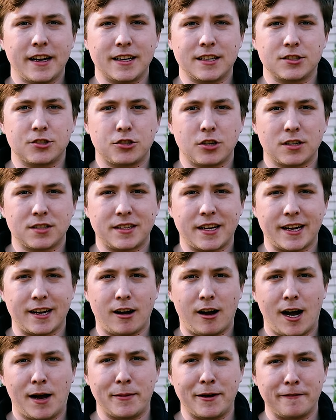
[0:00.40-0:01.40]
is just a
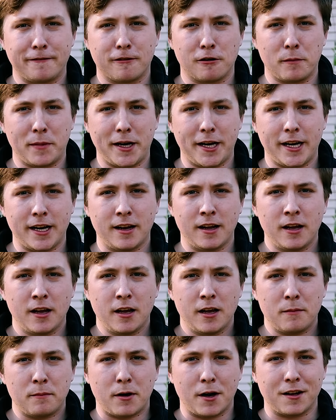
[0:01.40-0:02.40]
hobby for me,
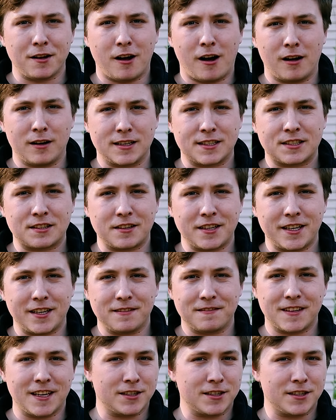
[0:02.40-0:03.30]
but honestly,